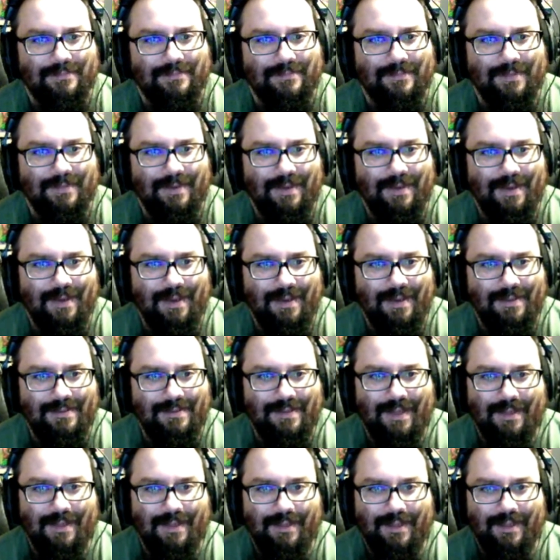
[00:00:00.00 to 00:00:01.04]
And it's not
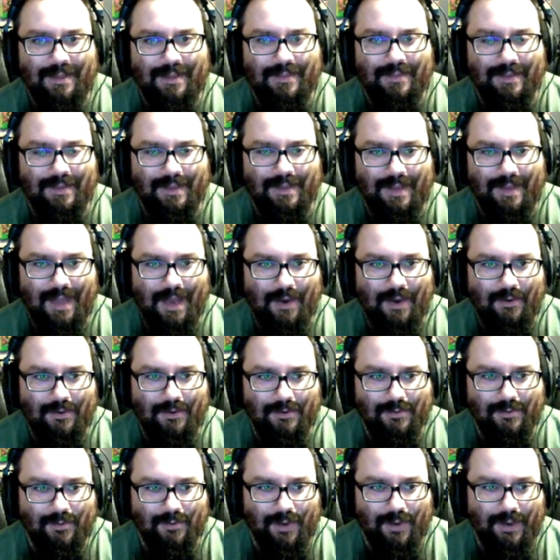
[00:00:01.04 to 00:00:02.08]
like the canal is
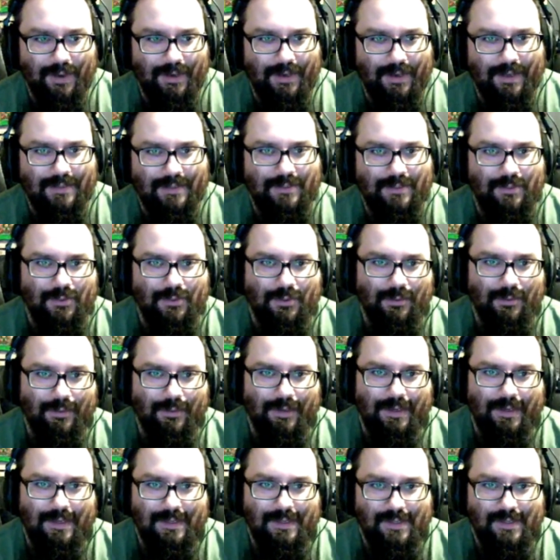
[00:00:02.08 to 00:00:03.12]
right next to him. Like, he
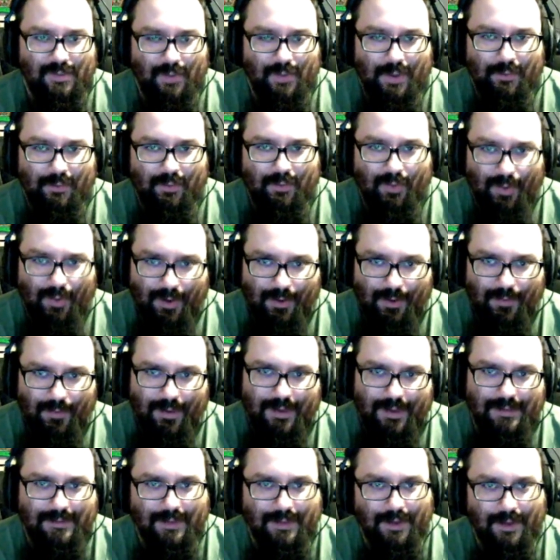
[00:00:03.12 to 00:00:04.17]
swam quite a
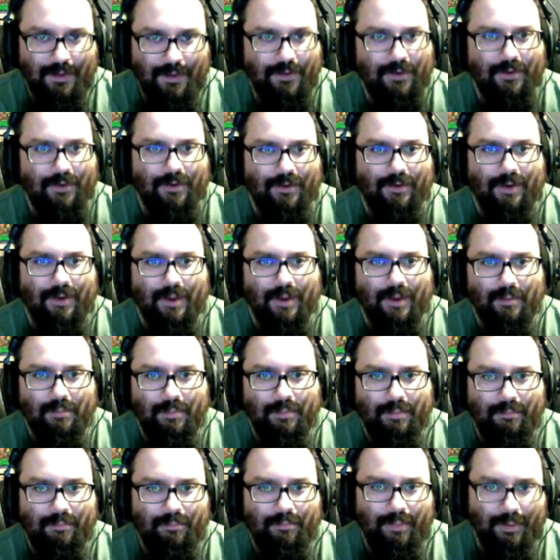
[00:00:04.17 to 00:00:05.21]
ways under
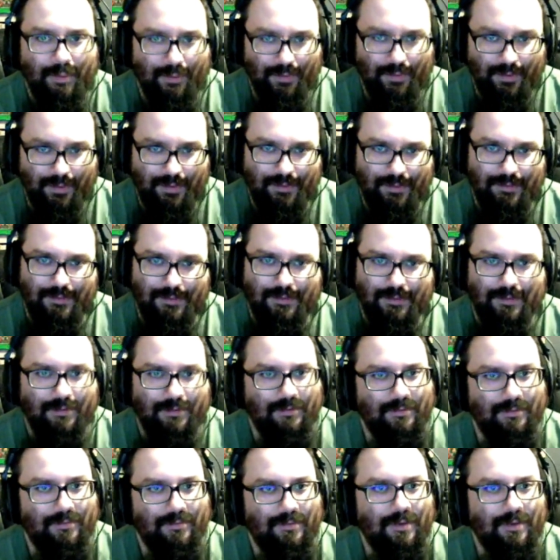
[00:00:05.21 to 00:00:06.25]
buildings or
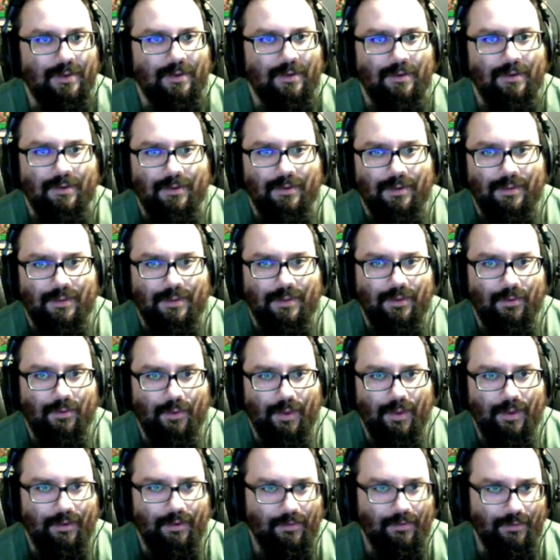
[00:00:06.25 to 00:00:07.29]
the
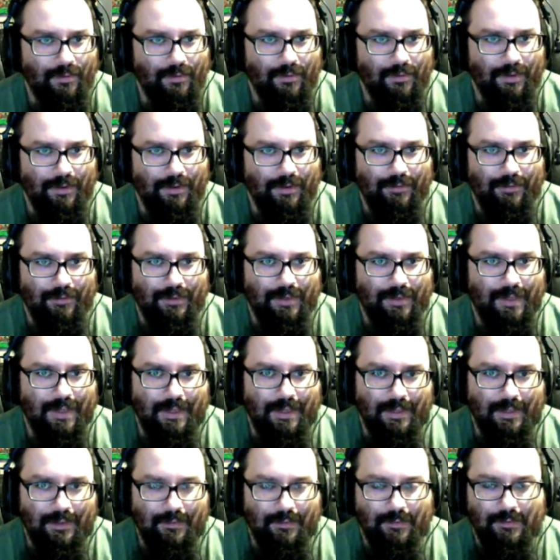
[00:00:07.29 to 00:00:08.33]
ground or whatever, into
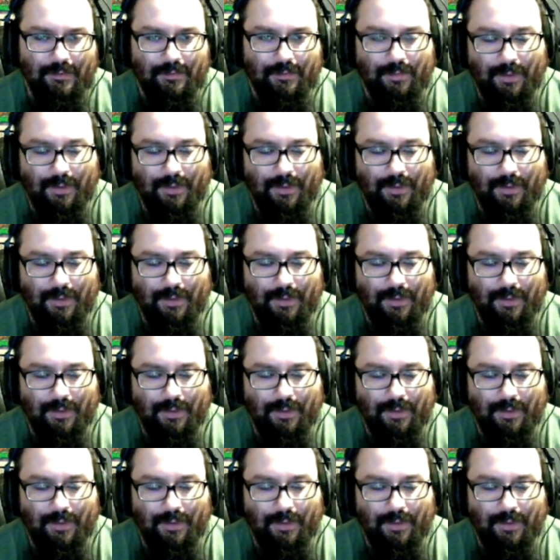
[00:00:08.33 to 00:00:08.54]
caves.